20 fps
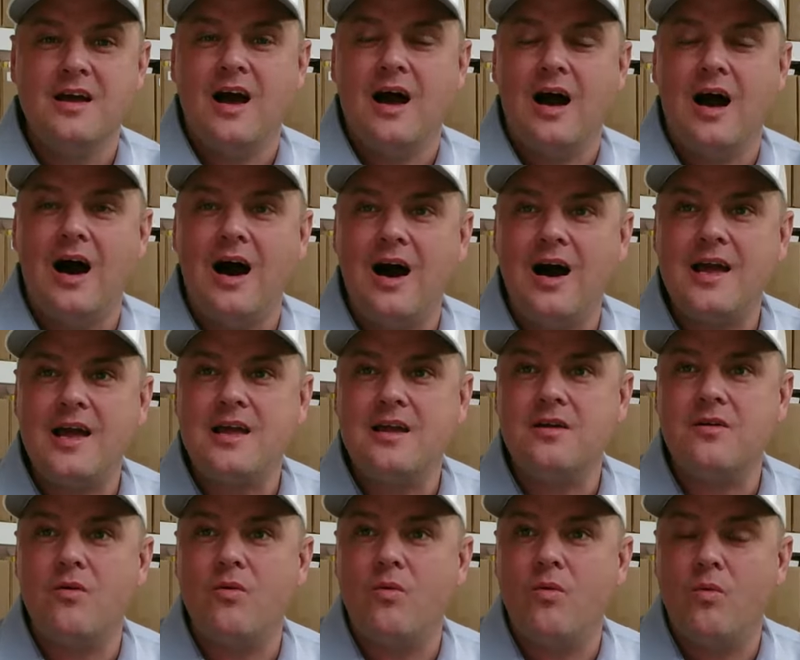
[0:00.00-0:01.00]
I
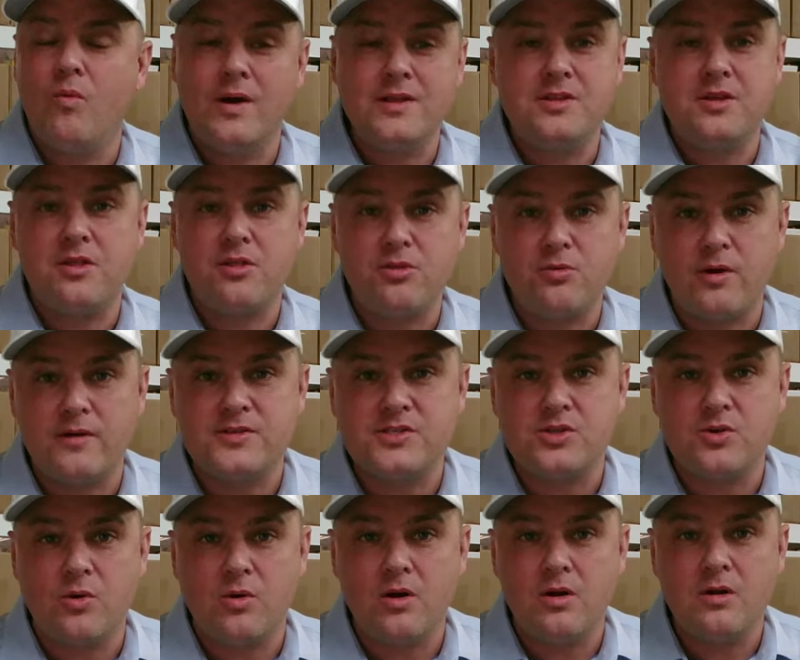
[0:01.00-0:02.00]
went to the thrift
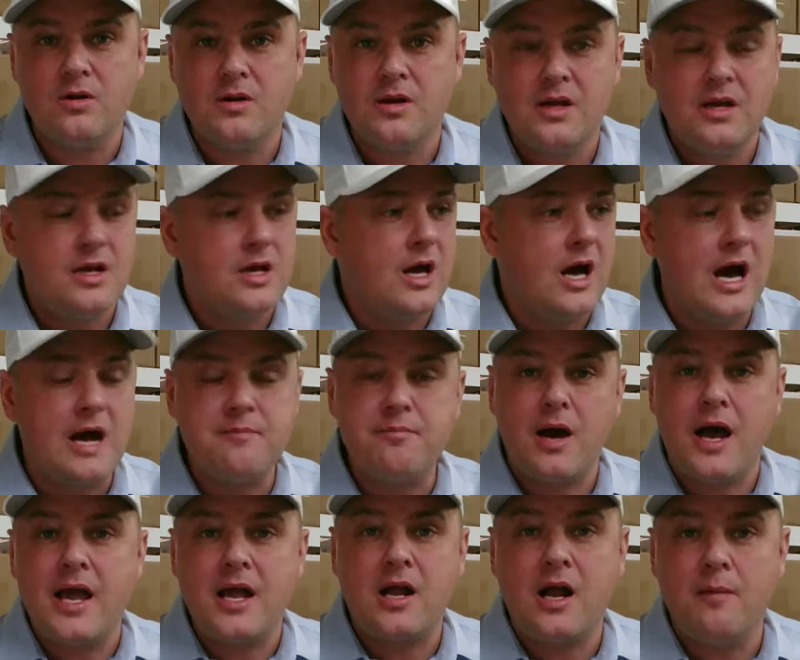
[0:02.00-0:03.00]
store, I'd
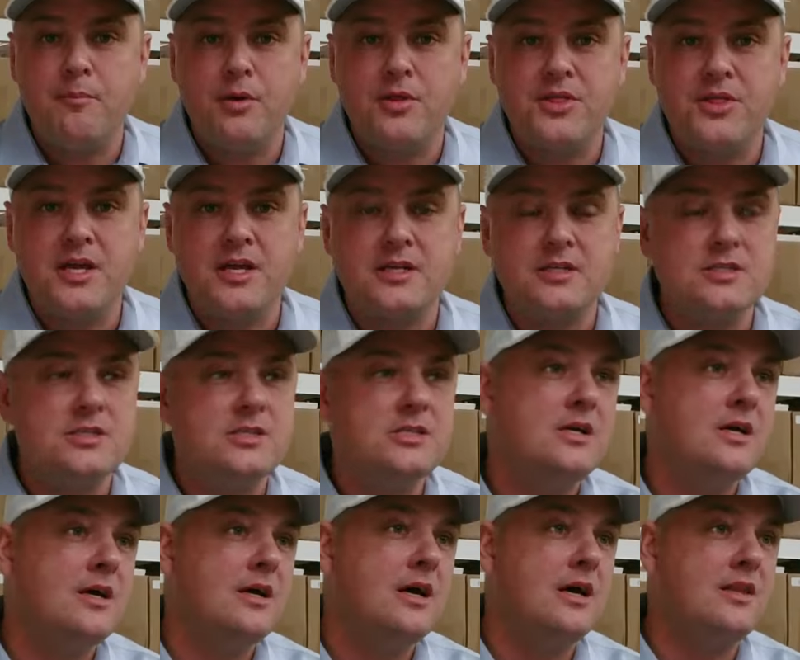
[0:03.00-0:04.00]
buy a couple things,
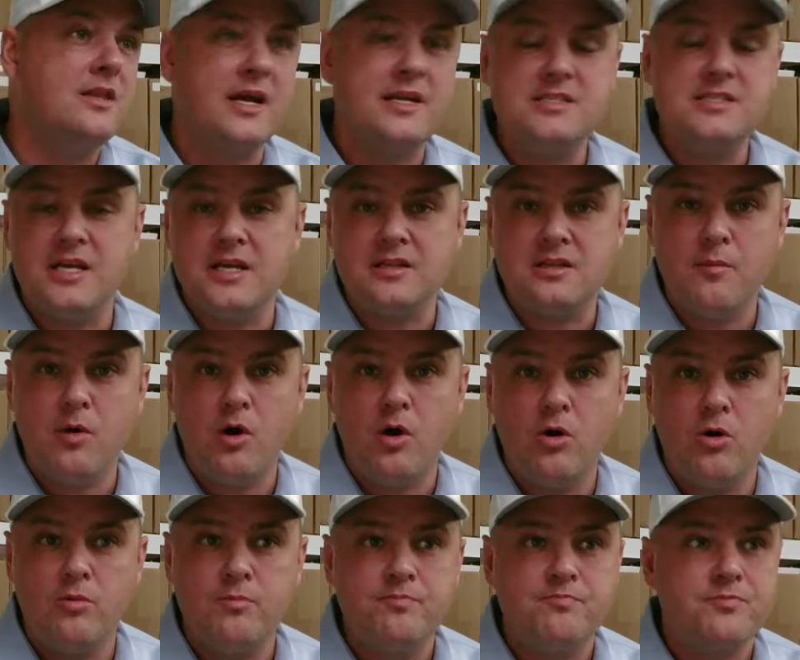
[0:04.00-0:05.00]
then I'd take them
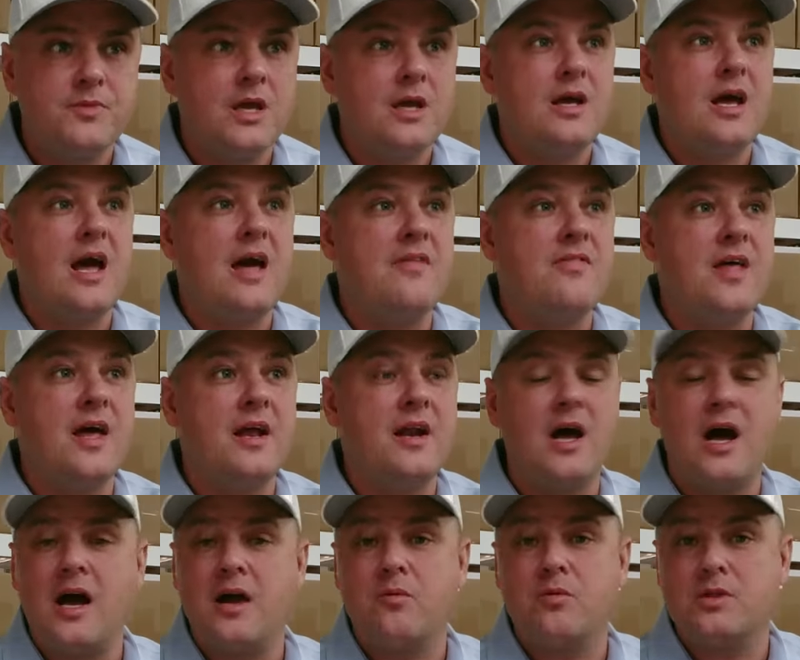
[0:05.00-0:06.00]
home, and then
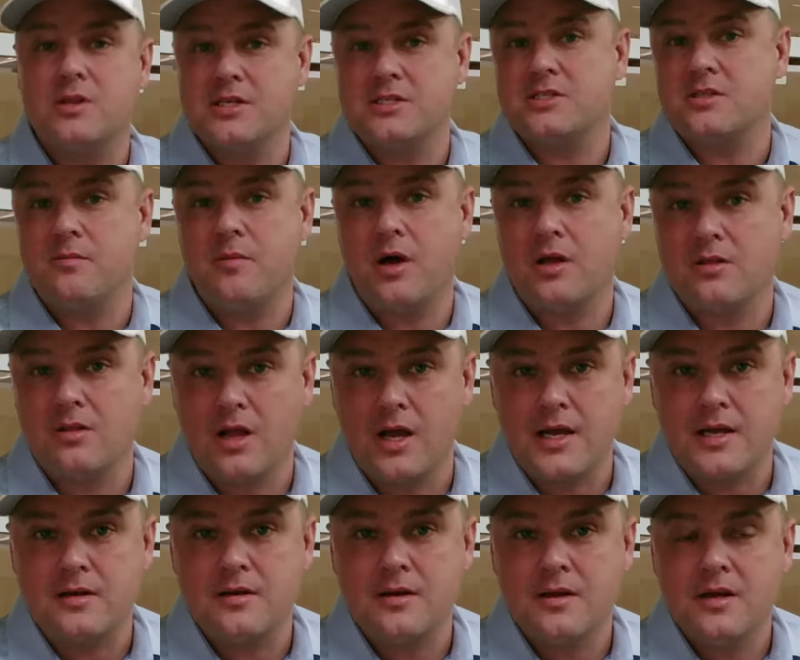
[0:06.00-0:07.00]
I would list them online.